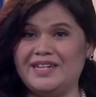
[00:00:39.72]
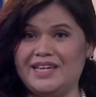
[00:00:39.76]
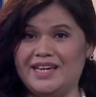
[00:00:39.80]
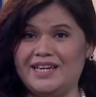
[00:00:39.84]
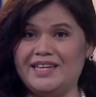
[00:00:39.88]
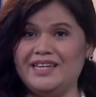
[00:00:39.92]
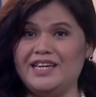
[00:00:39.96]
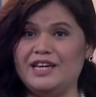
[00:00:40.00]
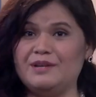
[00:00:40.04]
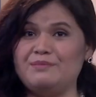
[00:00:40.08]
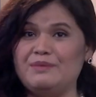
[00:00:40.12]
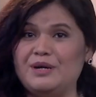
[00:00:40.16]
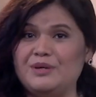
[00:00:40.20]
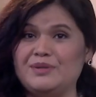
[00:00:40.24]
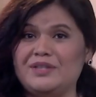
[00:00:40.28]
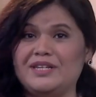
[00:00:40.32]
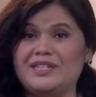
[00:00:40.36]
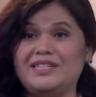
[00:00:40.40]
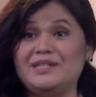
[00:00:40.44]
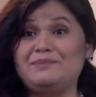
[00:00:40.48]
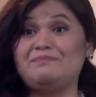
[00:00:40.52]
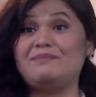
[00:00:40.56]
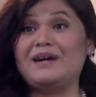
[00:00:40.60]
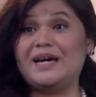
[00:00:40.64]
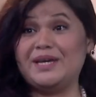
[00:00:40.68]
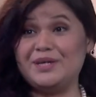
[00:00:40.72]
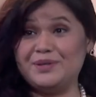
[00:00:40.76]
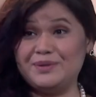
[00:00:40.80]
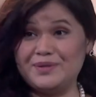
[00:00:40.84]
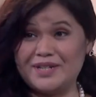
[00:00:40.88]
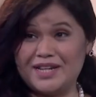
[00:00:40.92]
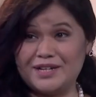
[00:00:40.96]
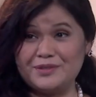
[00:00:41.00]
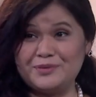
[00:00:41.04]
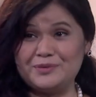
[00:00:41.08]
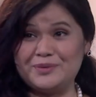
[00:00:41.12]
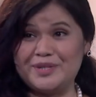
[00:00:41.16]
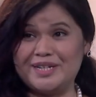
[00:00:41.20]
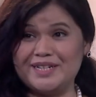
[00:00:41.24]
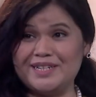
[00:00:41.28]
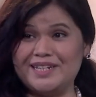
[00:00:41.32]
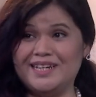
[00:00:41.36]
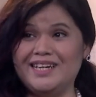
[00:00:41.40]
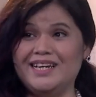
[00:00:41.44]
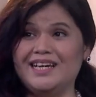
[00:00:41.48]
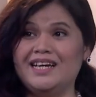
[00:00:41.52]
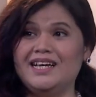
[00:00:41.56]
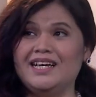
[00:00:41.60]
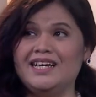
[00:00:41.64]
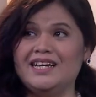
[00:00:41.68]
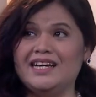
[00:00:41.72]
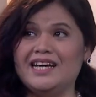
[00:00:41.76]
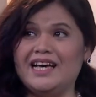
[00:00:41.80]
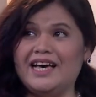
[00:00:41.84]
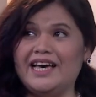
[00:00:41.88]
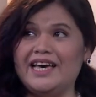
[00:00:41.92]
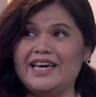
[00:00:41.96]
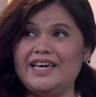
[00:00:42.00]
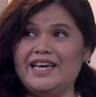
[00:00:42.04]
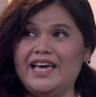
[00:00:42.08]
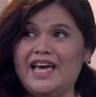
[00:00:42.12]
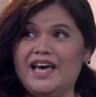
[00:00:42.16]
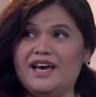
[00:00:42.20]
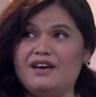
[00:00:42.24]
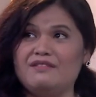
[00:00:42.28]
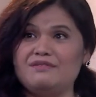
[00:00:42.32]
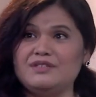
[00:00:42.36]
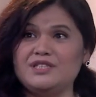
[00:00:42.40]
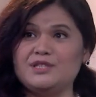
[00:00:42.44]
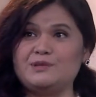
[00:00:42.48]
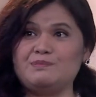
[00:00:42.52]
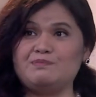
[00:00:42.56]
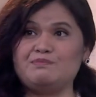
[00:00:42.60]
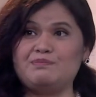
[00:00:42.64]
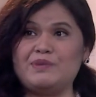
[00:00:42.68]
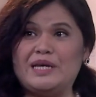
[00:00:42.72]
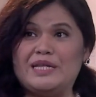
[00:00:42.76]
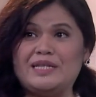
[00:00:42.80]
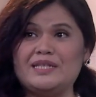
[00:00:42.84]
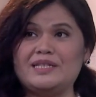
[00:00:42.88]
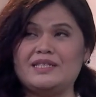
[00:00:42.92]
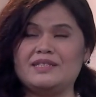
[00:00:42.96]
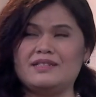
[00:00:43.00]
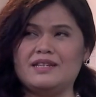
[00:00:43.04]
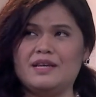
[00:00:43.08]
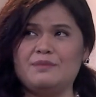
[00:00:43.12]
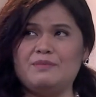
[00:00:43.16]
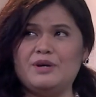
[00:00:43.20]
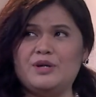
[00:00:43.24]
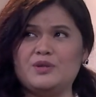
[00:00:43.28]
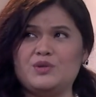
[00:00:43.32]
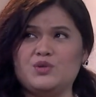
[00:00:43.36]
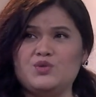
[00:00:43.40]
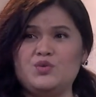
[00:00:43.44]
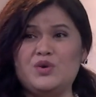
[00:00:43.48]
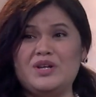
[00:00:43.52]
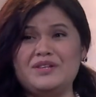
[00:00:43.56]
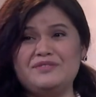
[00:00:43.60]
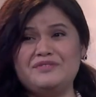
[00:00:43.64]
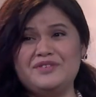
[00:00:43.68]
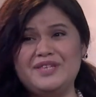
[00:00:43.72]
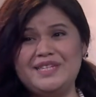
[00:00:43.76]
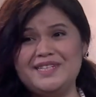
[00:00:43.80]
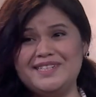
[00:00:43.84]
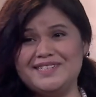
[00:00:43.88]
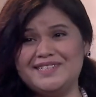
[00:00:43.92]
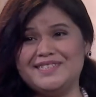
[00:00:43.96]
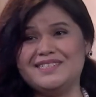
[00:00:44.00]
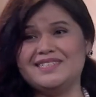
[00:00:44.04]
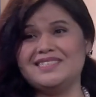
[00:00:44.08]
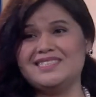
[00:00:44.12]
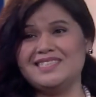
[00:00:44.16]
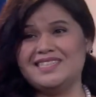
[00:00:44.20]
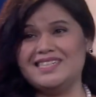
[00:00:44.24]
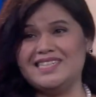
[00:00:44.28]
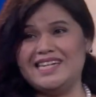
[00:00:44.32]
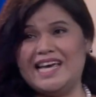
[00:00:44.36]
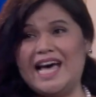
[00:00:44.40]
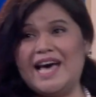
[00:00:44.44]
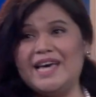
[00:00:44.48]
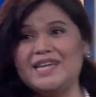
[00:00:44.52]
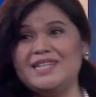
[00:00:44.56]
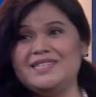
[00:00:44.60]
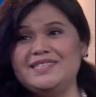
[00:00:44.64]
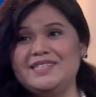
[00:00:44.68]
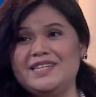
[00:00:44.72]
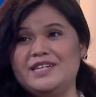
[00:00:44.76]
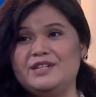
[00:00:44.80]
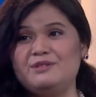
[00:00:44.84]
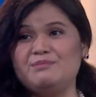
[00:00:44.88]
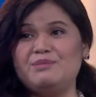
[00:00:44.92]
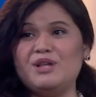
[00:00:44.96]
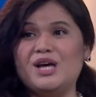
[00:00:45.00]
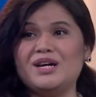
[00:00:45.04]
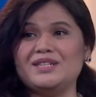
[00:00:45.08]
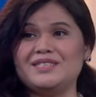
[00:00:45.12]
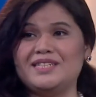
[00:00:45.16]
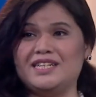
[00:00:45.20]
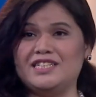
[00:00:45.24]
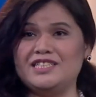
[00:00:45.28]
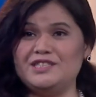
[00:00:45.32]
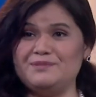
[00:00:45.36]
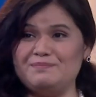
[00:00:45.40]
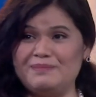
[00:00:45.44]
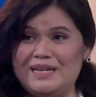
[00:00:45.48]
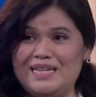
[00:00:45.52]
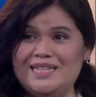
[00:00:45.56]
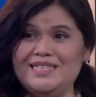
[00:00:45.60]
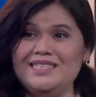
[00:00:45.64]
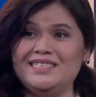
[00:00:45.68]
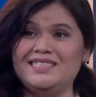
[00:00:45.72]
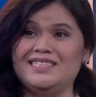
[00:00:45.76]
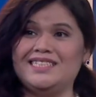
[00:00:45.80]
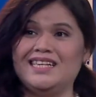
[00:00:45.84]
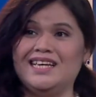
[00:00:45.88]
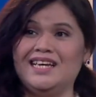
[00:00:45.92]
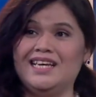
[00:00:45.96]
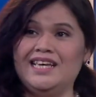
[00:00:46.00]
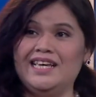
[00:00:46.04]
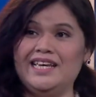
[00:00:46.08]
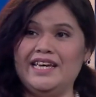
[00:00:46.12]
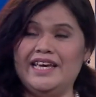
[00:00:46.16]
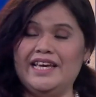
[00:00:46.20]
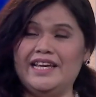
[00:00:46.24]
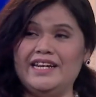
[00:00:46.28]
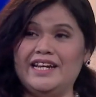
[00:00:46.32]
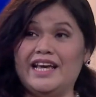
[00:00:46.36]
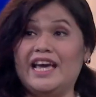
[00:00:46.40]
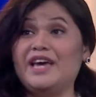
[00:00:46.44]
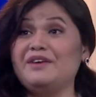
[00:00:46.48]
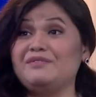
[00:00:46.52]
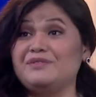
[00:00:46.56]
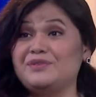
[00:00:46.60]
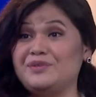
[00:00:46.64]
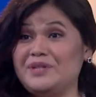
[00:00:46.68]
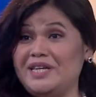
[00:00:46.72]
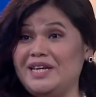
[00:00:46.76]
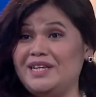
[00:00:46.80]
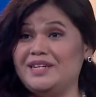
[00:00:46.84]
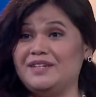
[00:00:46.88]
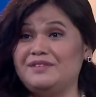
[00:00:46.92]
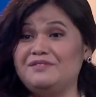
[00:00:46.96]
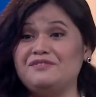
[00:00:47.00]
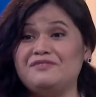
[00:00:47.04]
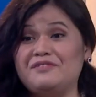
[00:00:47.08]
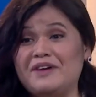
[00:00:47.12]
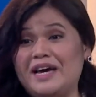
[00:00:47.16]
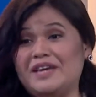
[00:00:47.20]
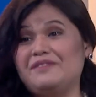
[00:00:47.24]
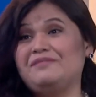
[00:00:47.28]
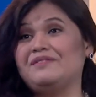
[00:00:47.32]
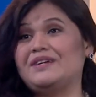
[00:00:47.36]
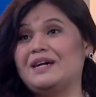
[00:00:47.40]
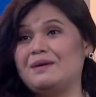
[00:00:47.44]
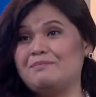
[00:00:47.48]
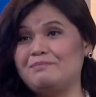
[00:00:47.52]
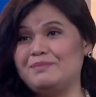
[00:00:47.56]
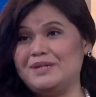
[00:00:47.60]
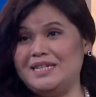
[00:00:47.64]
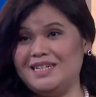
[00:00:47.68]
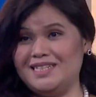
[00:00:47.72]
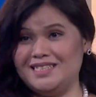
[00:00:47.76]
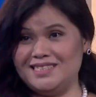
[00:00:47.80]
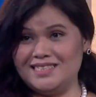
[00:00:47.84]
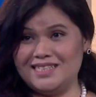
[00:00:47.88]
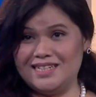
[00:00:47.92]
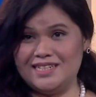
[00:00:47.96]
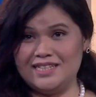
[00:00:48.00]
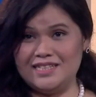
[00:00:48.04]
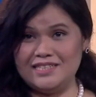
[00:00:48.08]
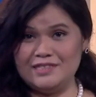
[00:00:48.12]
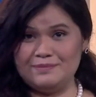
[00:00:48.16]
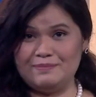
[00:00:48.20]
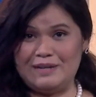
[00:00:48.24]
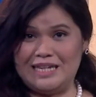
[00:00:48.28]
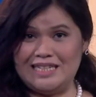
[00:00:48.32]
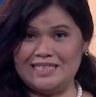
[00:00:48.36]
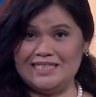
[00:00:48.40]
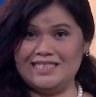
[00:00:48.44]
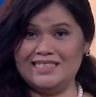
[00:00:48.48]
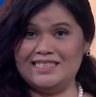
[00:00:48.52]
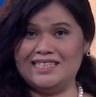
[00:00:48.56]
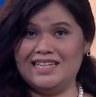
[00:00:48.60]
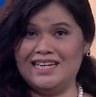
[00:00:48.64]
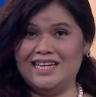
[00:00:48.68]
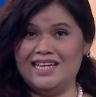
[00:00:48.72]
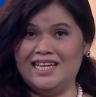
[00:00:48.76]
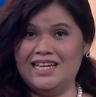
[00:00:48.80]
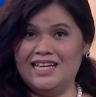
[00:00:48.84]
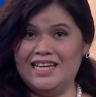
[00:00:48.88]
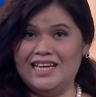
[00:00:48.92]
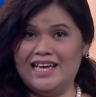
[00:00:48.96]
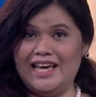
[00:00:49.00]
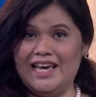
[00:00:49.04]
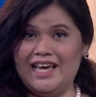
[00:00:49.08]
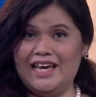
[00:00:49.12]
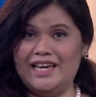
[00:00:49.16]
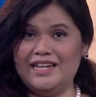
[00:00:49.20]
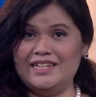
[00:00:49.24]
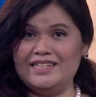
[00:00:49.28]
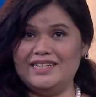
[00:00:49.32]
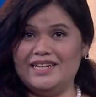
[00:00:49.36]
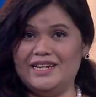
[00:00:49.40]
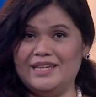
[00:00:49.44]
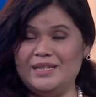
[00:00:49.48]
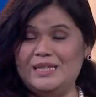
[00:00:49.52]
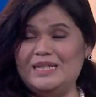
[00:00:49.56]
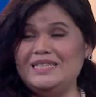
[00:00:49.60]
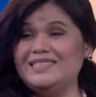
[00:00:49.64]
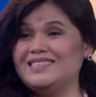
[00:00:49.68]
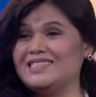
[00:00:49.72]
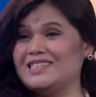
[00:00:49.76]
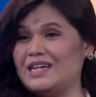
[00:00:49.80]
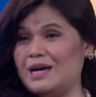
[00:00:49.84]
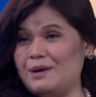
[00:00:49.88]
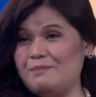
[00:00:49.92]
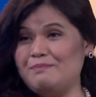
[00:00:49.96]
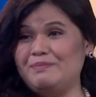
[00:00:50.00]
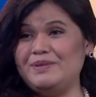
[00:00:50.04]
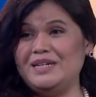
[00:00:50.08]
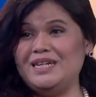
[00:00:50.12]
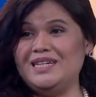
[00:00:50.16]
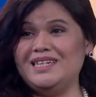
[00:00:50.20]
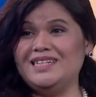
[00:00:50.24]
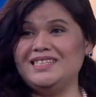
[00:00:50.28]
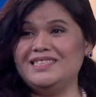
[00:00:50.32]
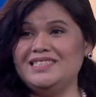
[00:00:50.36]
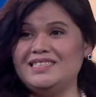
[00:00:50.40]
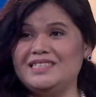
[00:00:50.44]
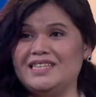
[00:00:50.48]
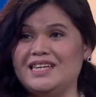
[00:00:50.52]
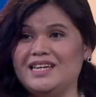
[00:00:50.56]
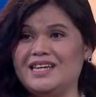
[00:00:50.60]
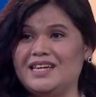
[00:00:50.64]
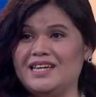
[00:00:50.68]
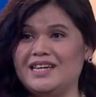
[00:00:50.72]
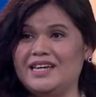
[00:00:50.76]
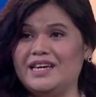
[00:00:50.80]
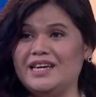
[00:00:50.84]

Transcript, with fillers: today about the DeBio Network. I have spent about 12 years in the IT and blockchain space, and I have created 5 companies in the space. And these companies